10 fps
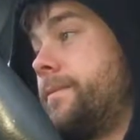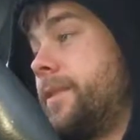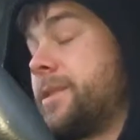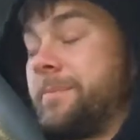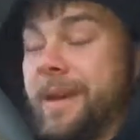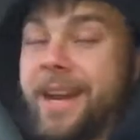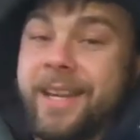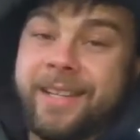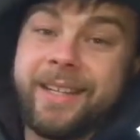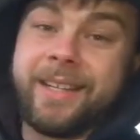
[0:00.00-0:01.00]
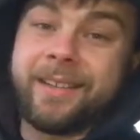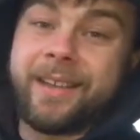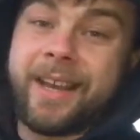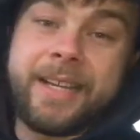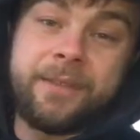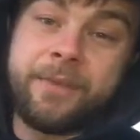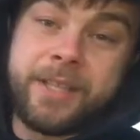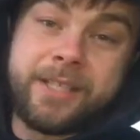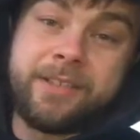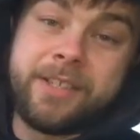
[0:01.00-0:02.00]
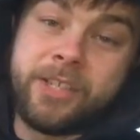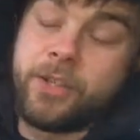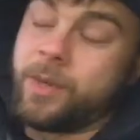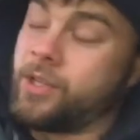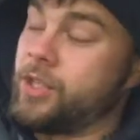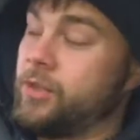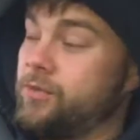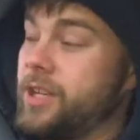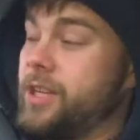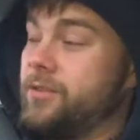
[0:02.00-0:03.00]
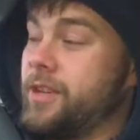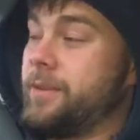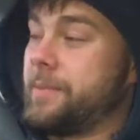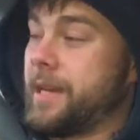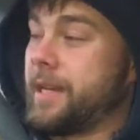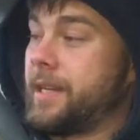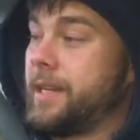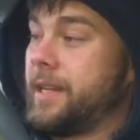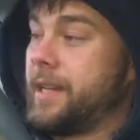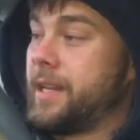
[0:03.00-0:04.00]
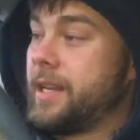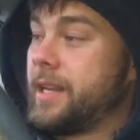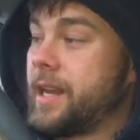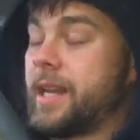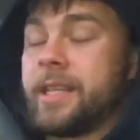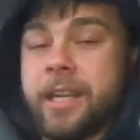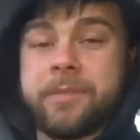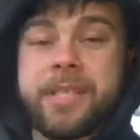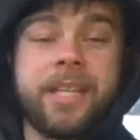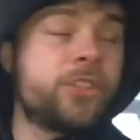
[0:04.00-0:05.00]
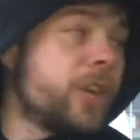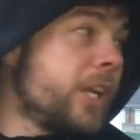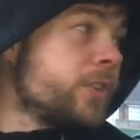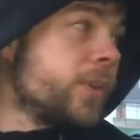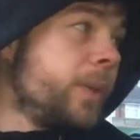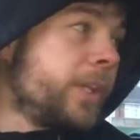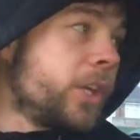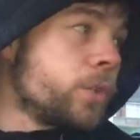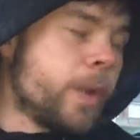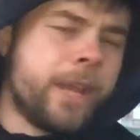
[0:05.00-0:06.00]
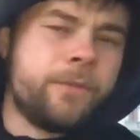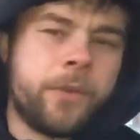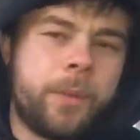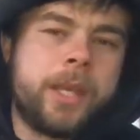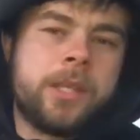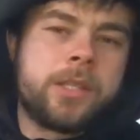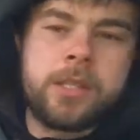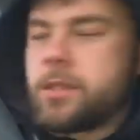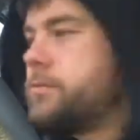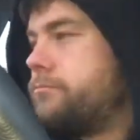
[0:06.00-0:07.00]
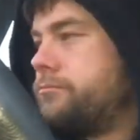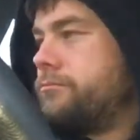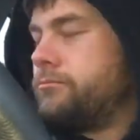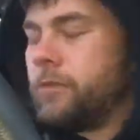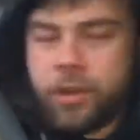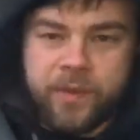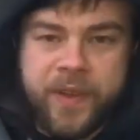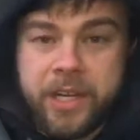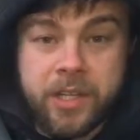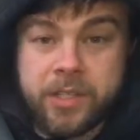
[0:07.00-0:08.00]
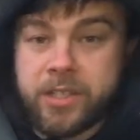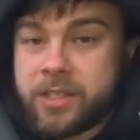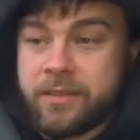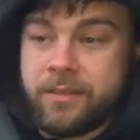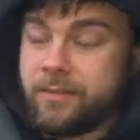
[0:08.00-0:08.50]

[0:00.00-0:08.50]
It's bad, isn't it? Our defensive situation is really, really bad. And then I'm seeing transfer windows. We're in for wingers. No defenders.